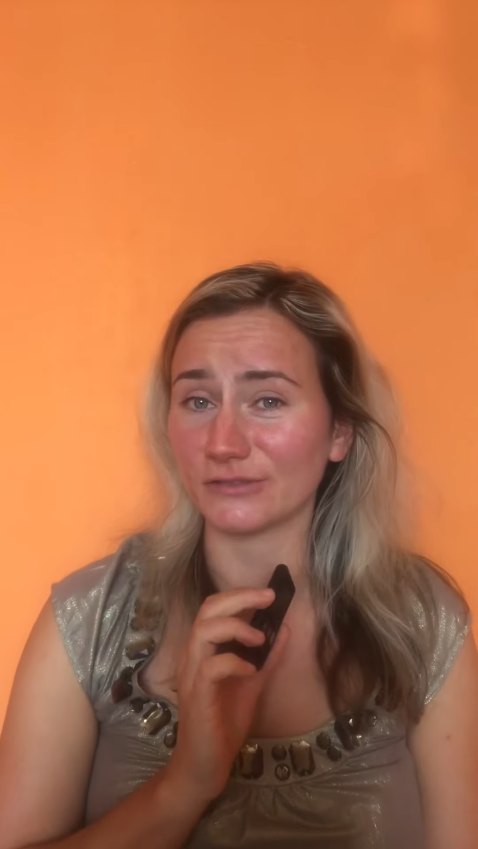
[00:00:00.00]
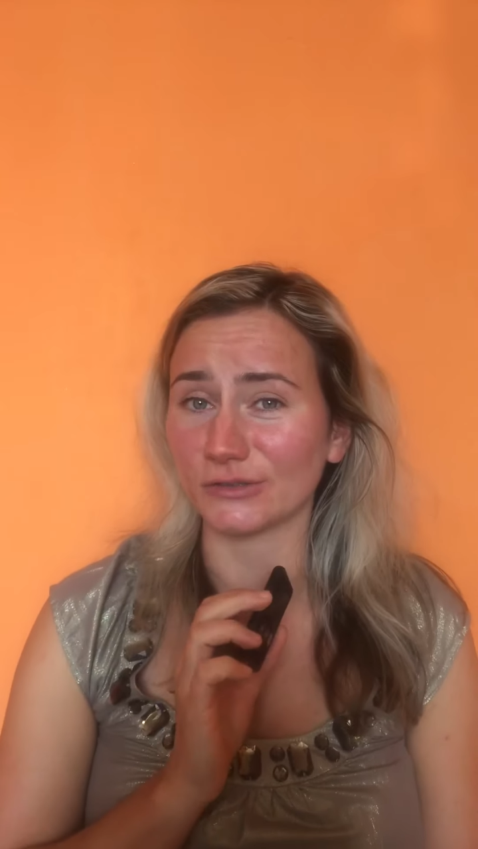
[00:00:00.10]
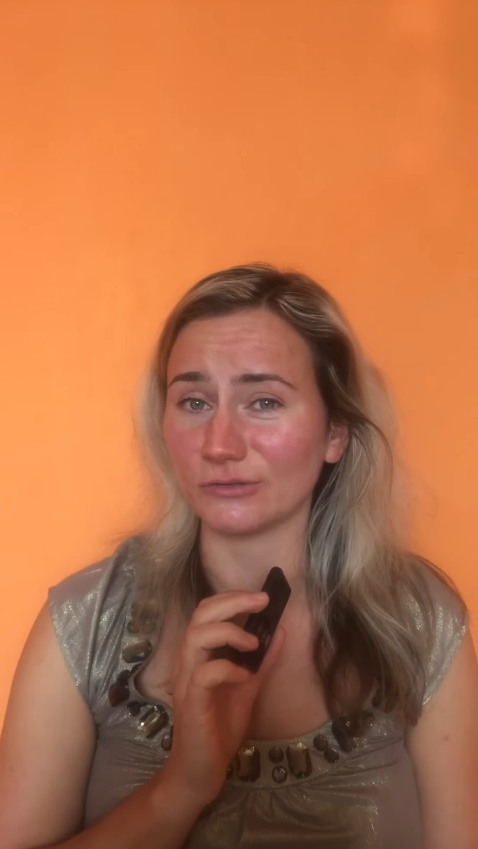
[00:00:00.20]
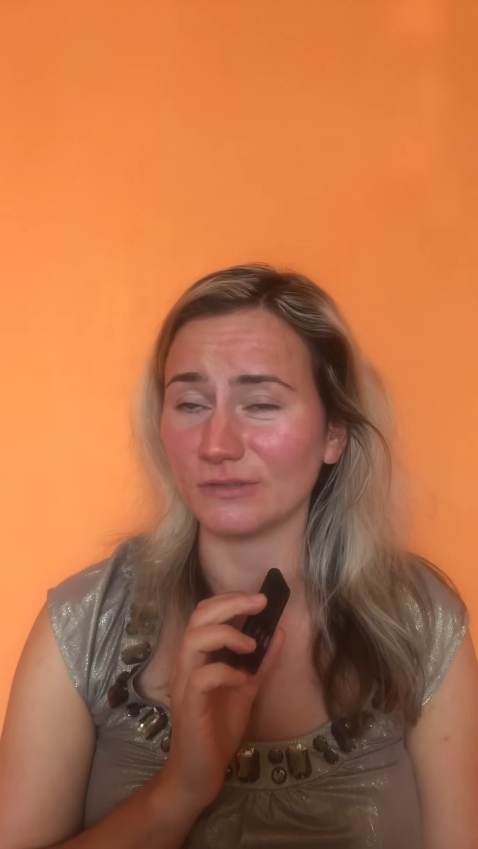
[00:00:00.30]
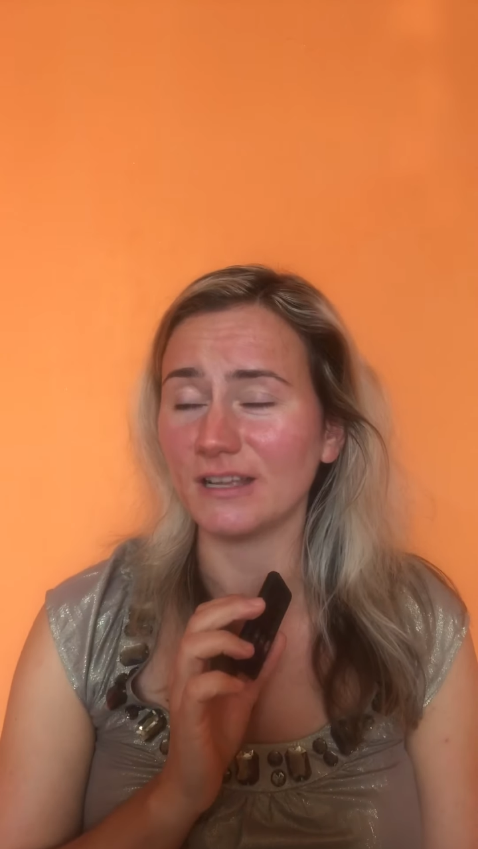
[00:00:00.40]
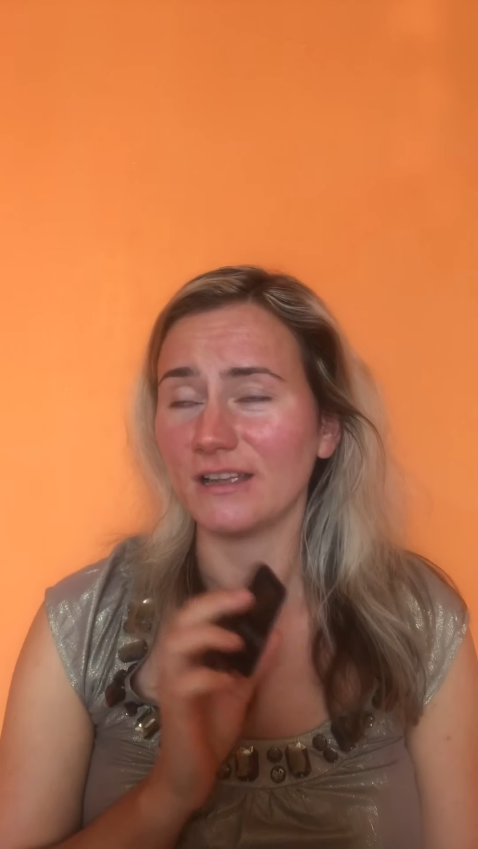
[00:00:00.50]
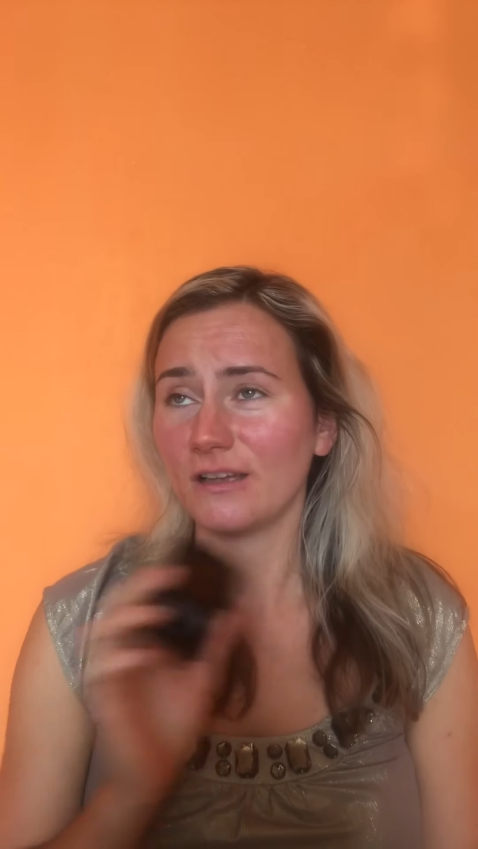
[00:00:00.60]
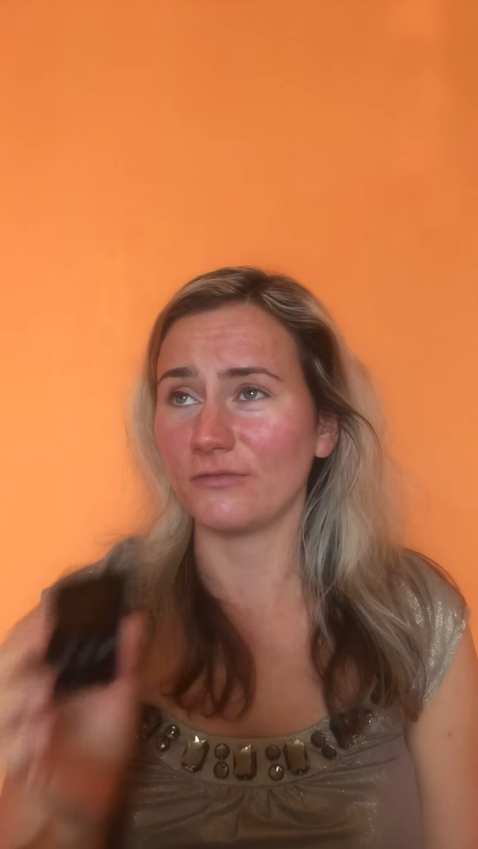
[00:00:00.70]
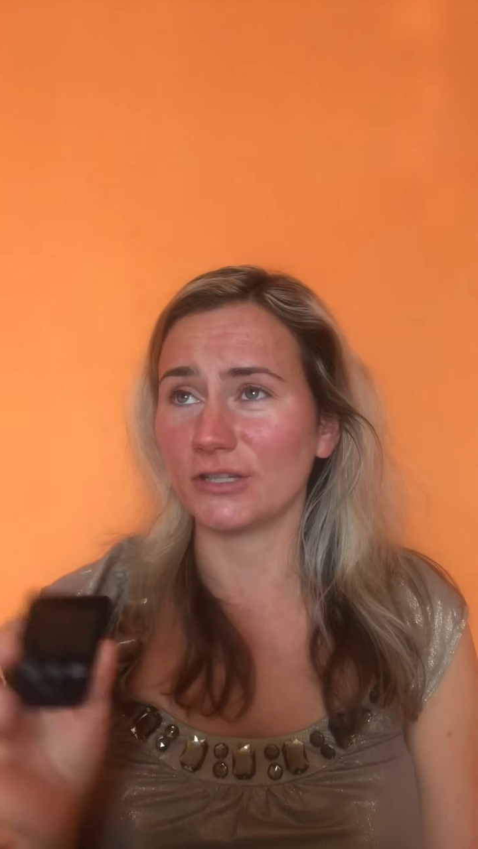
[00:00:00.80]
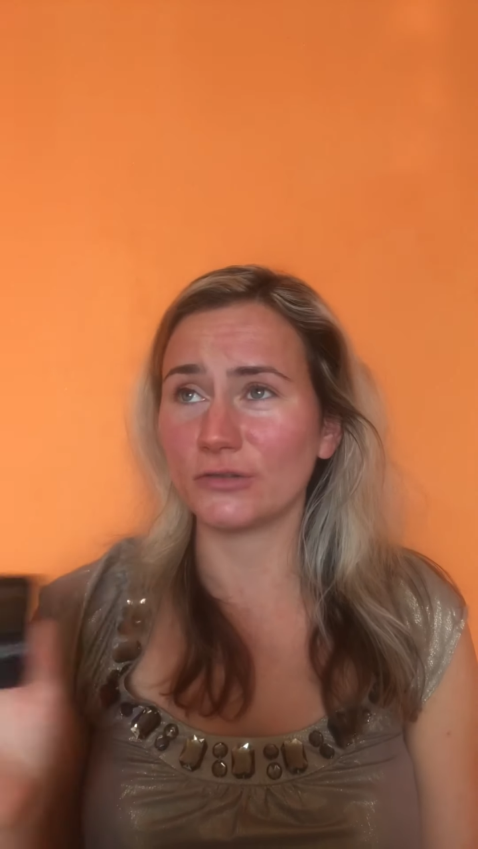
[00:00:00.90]
So
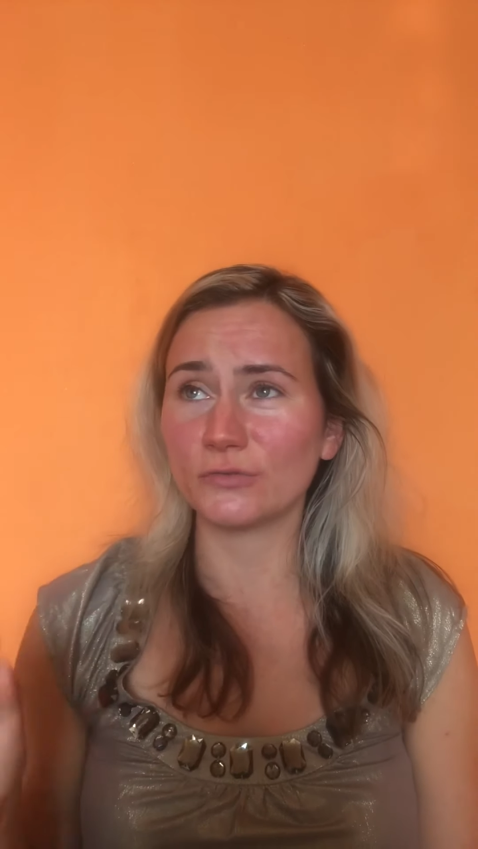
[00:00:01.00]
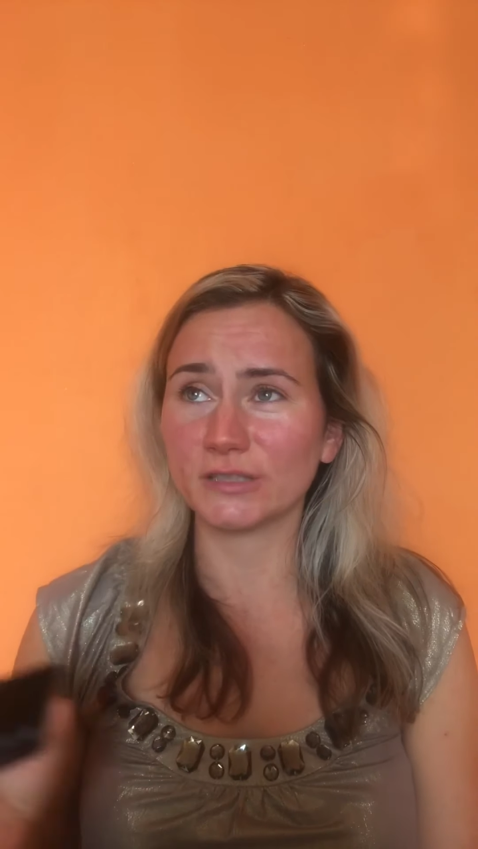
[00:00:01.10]
when you do